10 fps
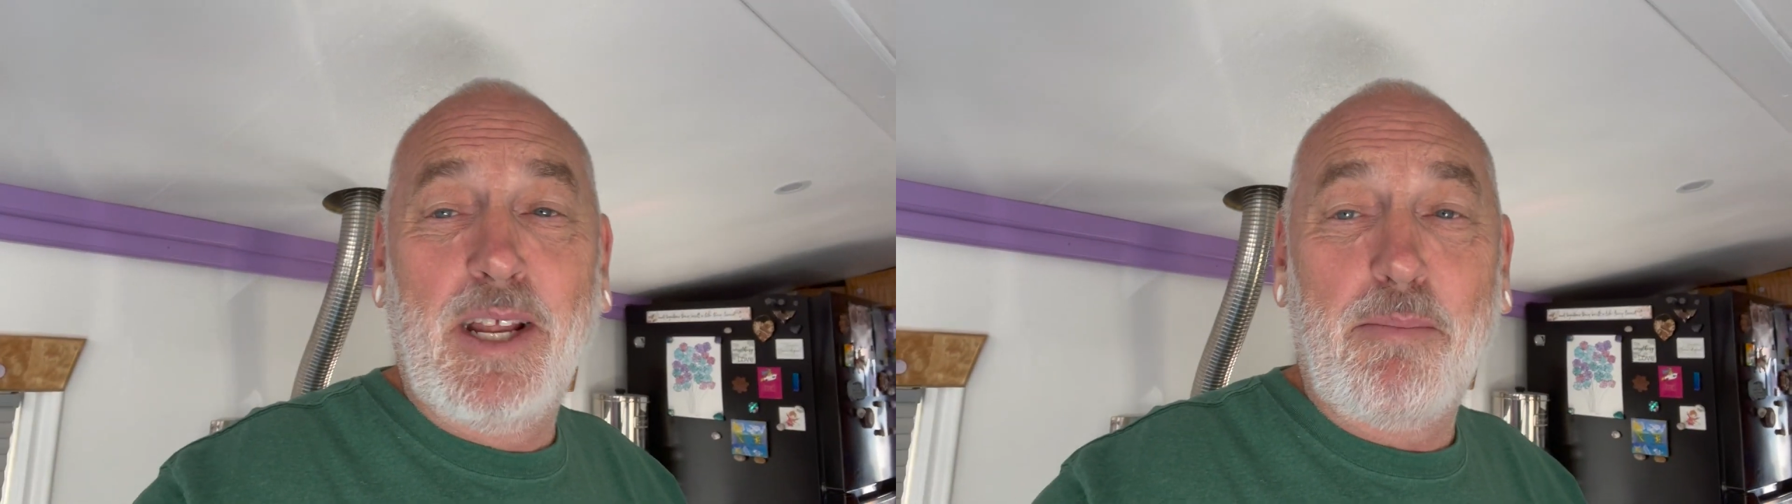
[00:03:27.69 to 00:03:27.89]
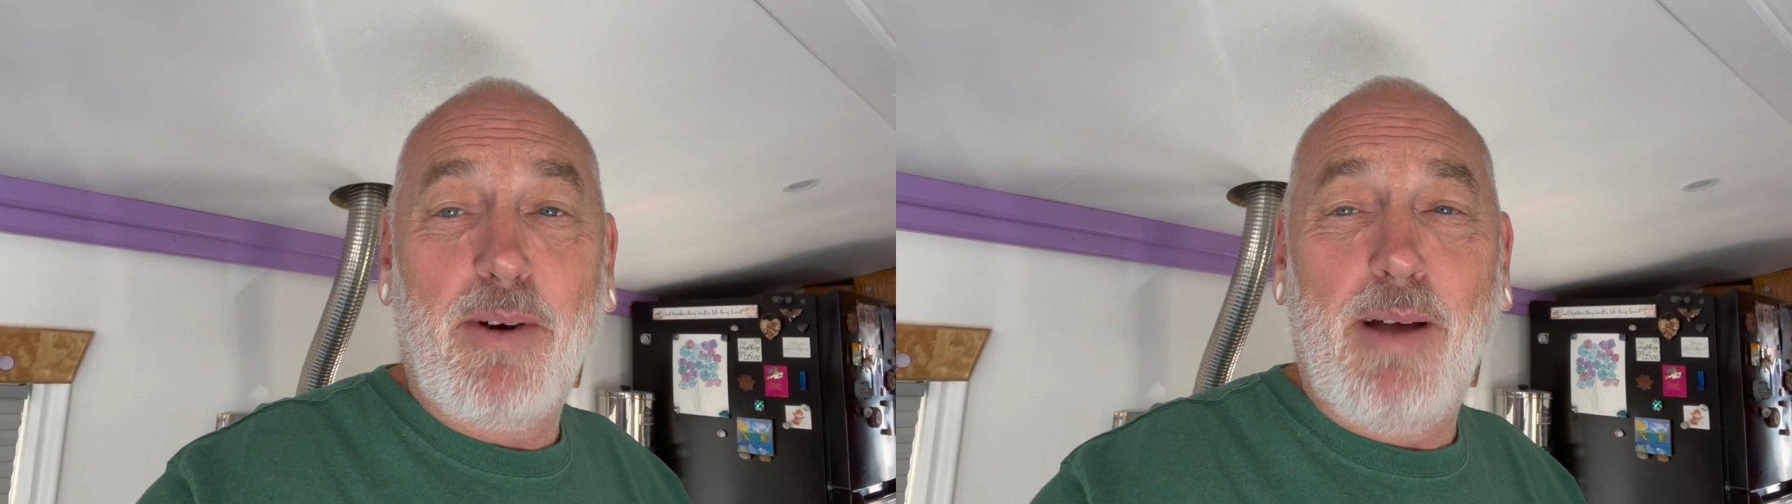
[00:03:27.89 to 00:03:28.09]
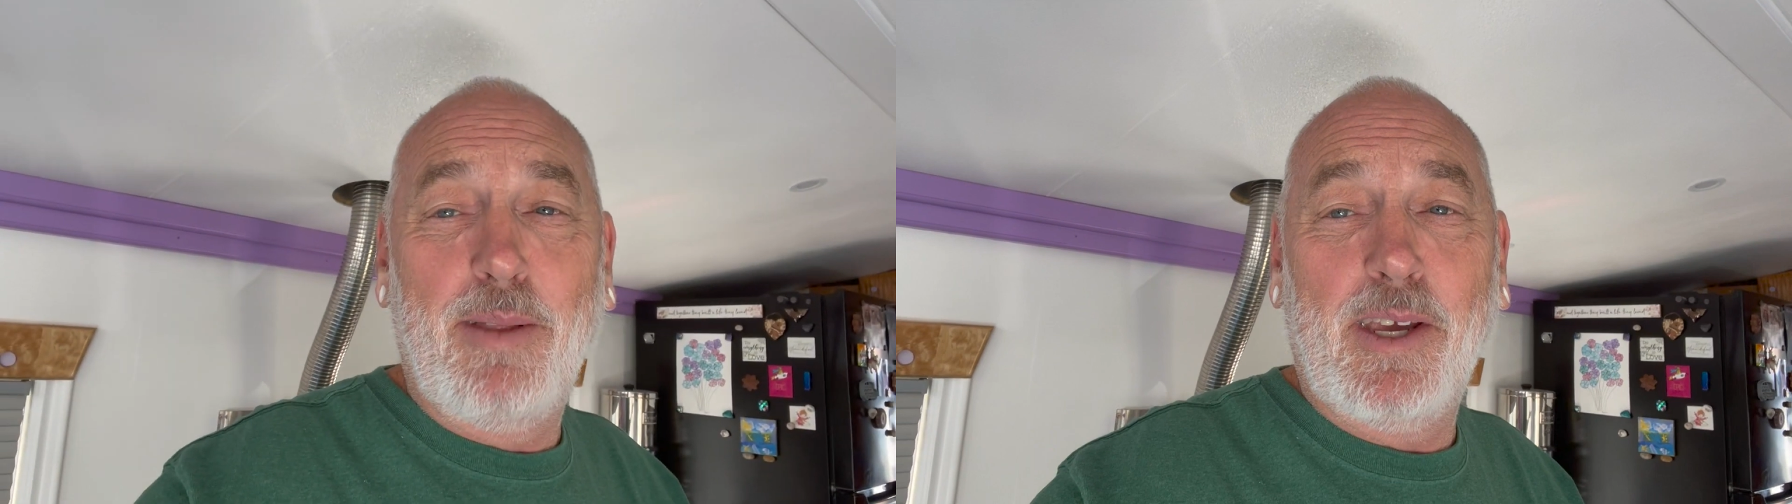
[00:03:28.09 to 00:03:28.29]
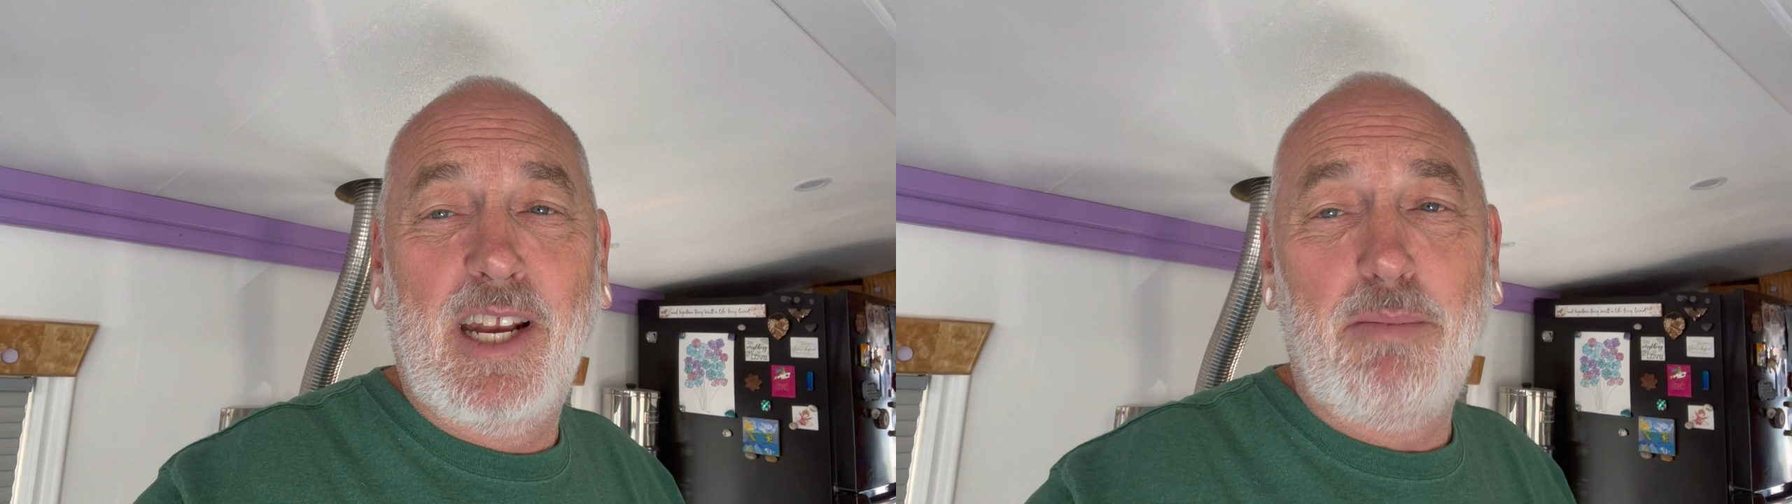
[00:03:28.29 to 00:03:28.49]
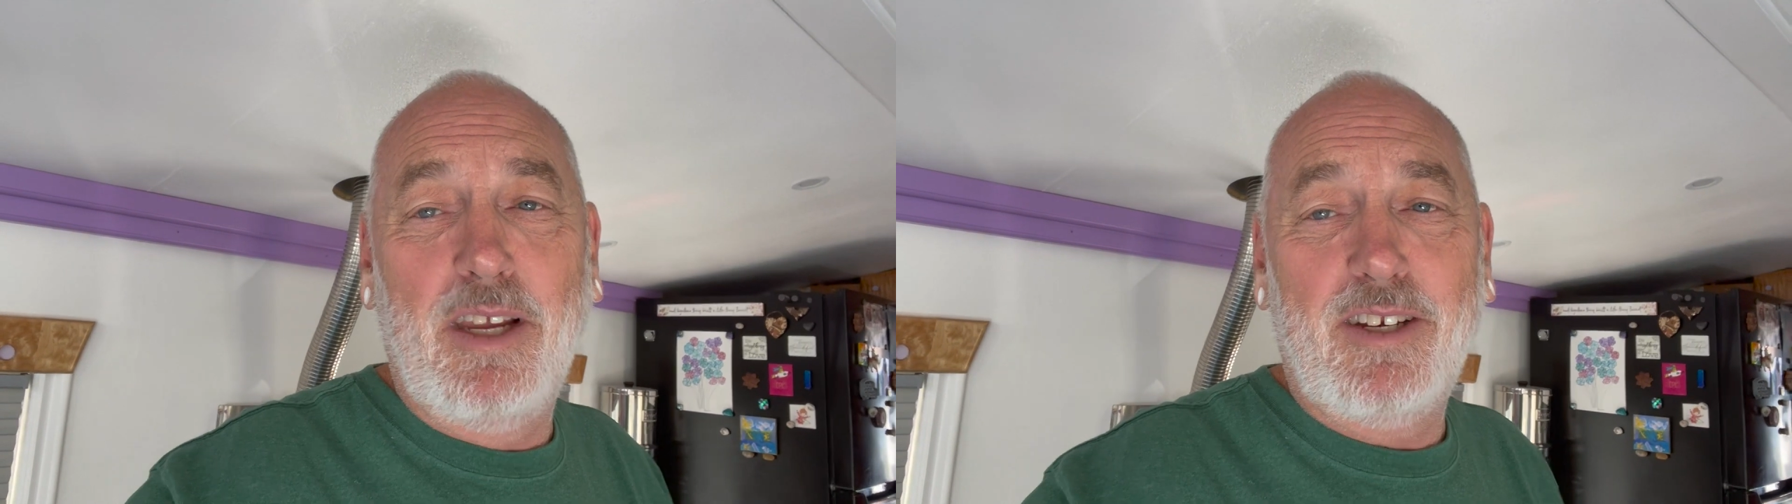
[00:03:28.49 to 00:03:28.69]
I'm probably
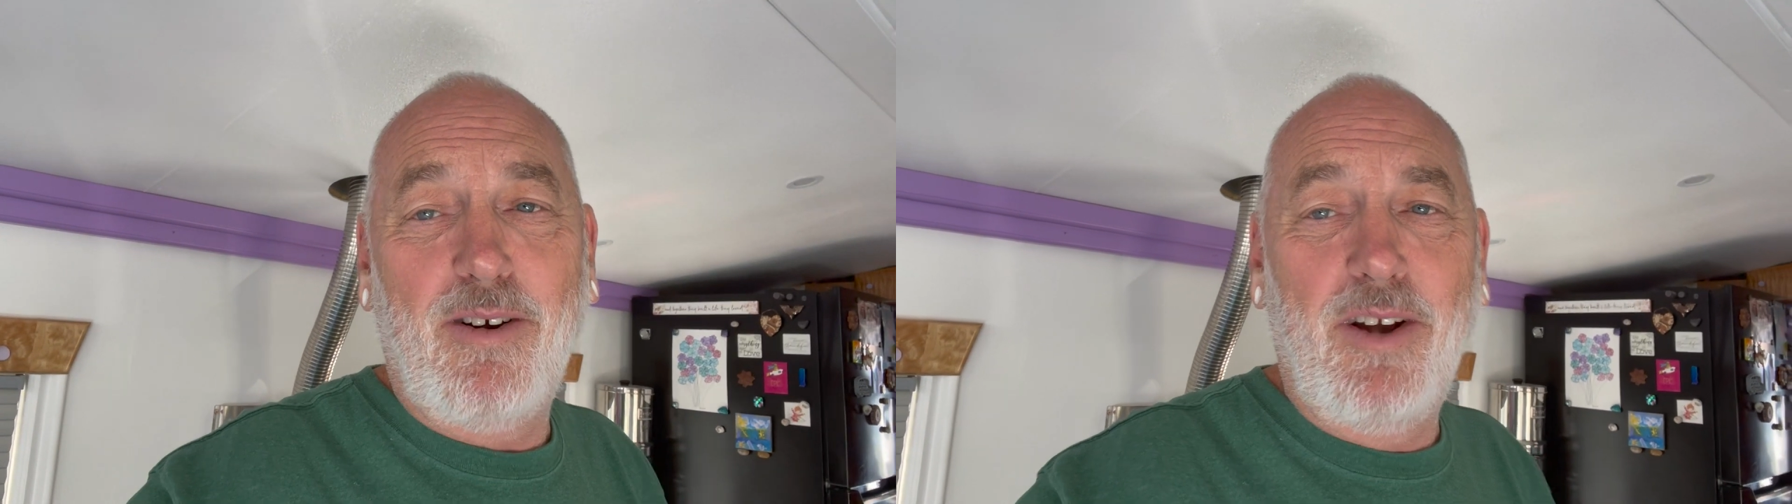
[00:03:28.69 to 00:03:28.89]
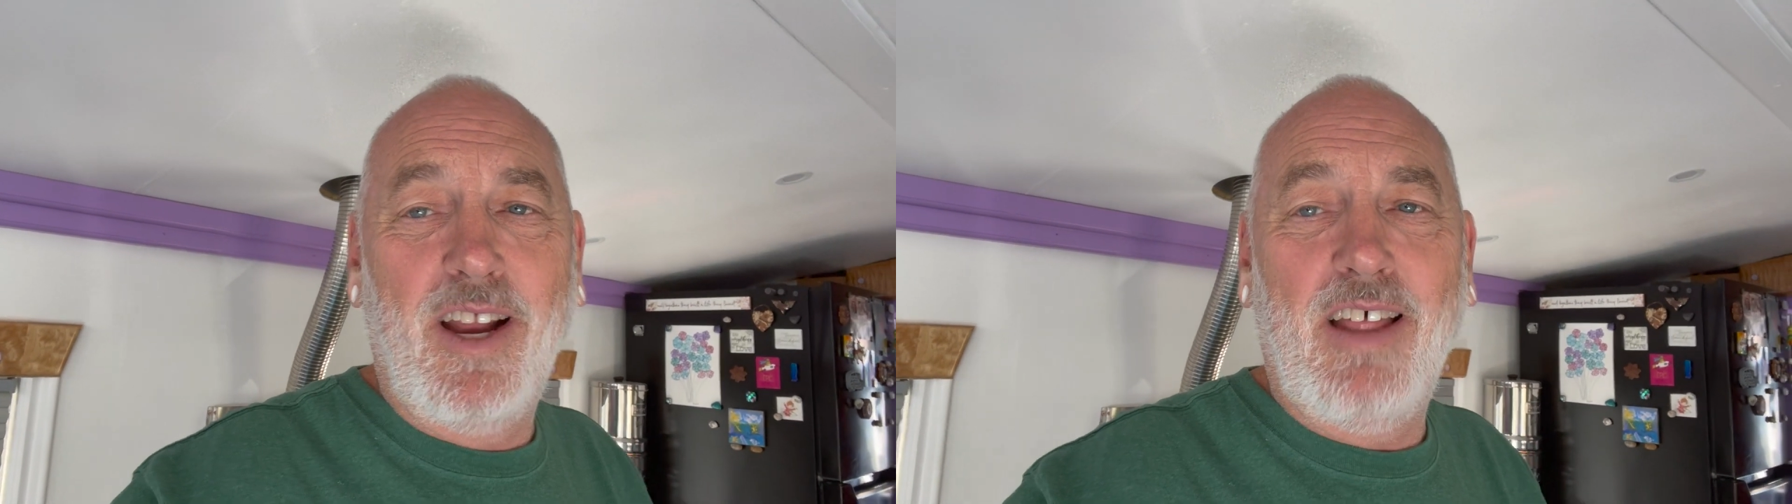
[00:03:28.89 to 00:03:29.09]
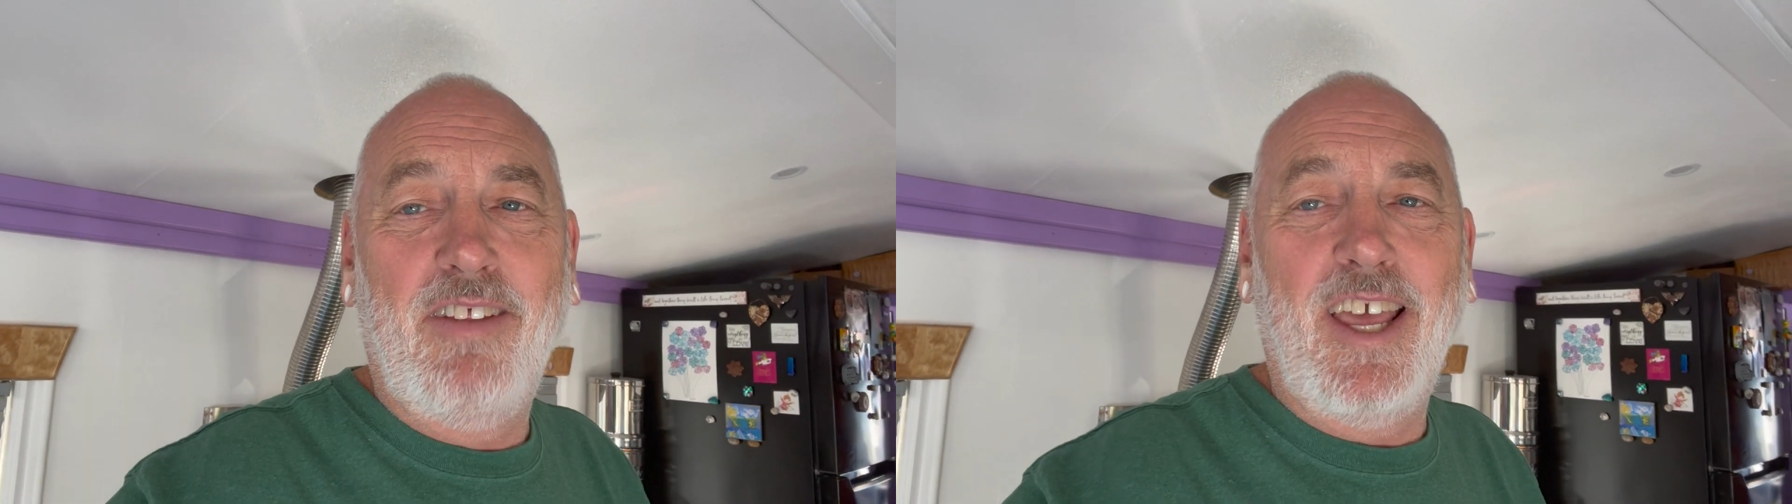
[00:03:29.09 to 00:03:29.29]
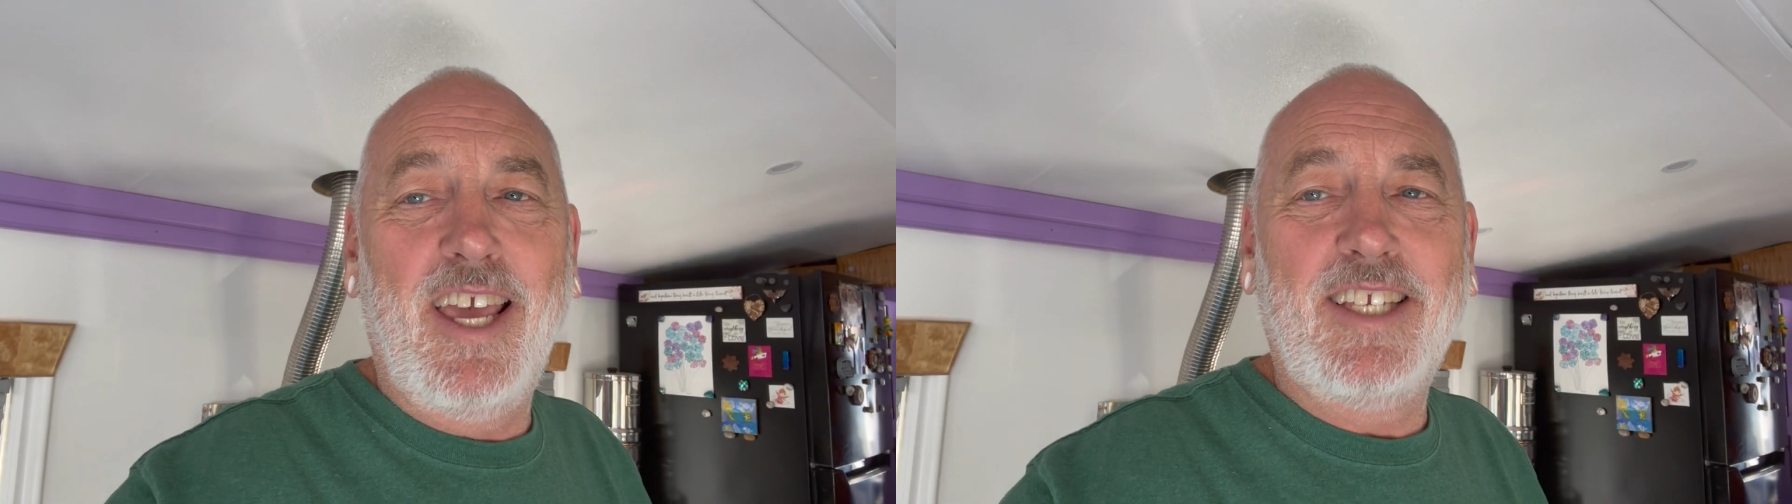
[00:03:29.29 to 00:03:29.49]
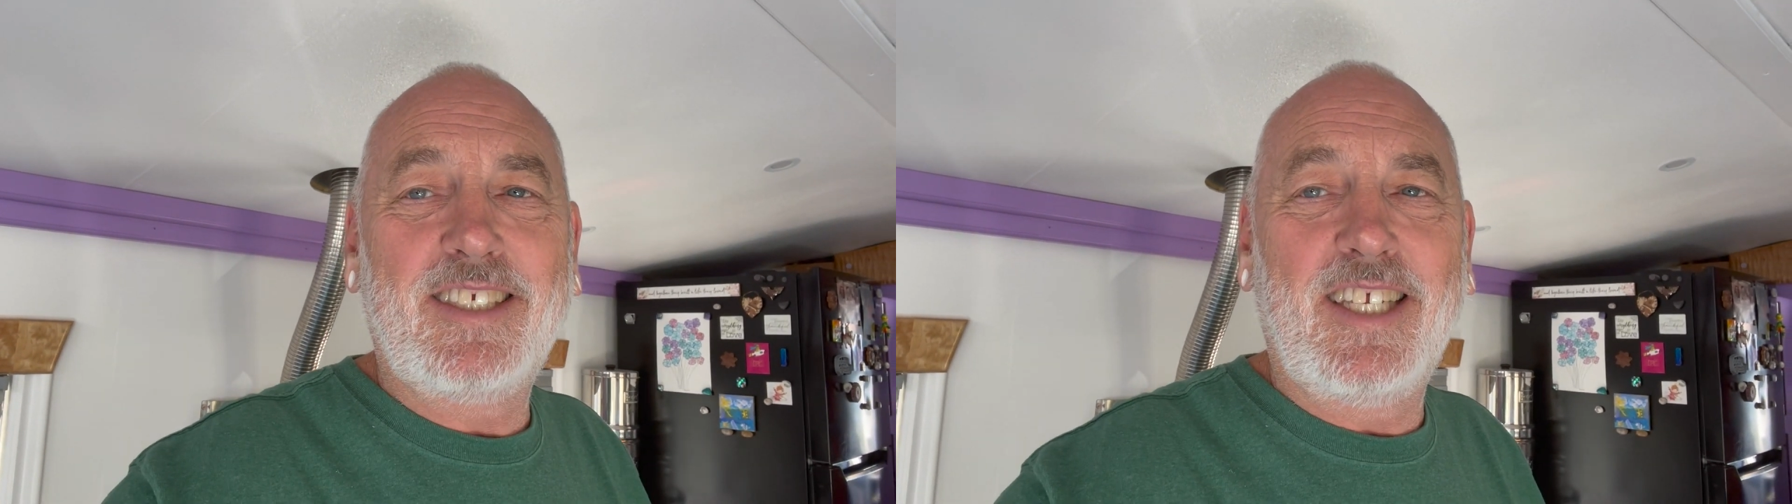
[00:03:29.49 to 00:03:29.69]
going to be turning on the
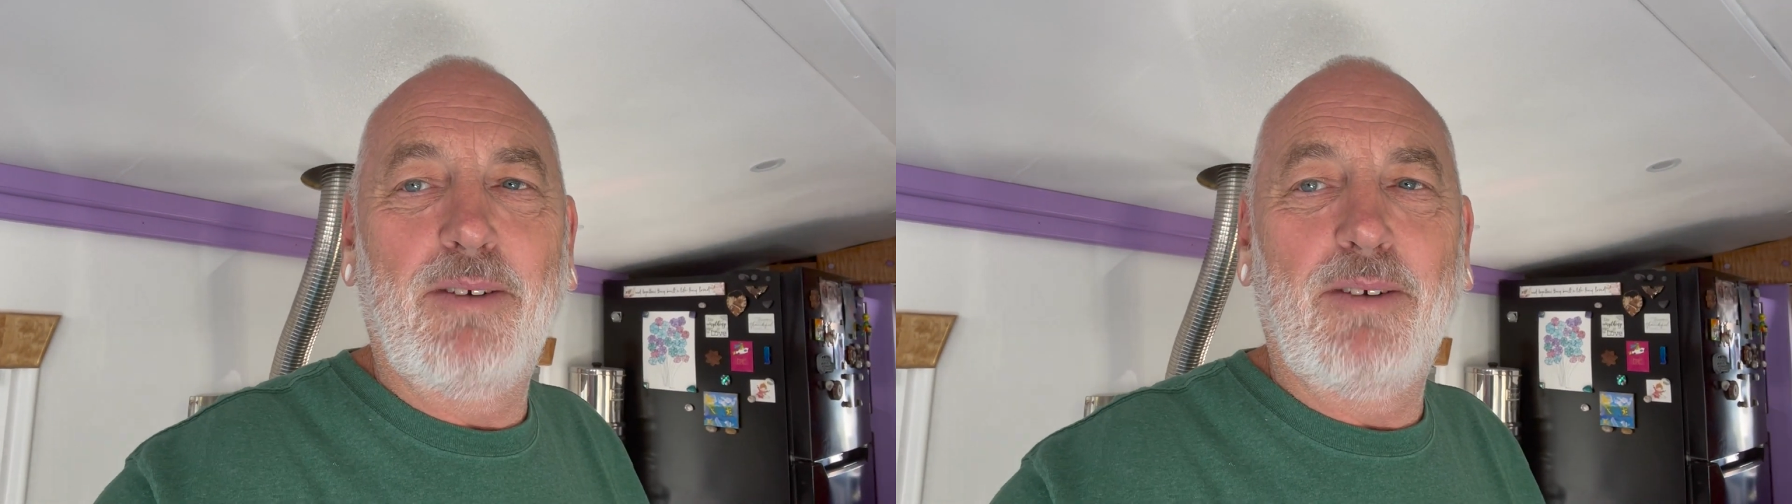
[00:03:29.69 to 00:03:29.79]
AC.